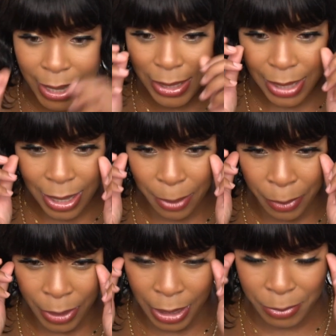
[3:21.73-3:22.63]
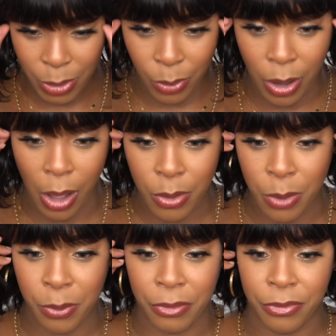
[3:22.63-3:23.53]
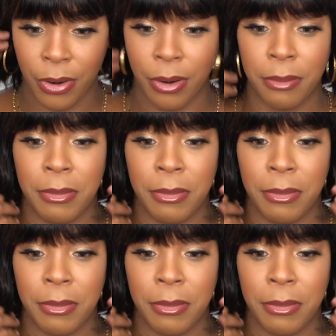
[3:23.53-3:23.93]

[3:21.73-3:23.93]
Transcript: guys think about it let me know how you prefer